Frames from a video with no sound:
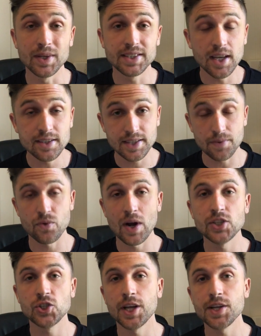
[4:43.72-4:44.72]
does
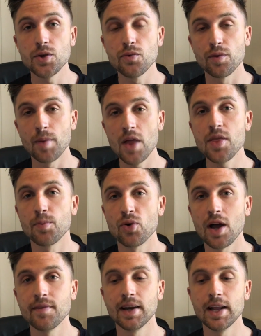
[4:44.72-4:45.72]
differentiate you from other
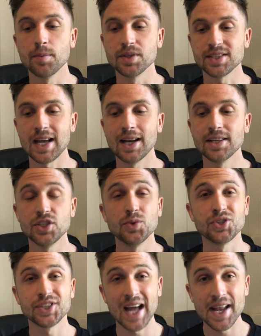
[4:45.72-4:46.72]
private label sellers. You
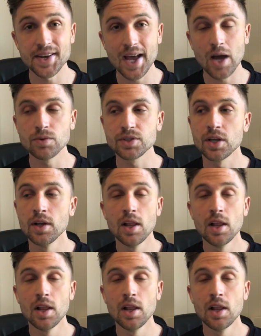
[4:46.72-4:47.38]
stand out.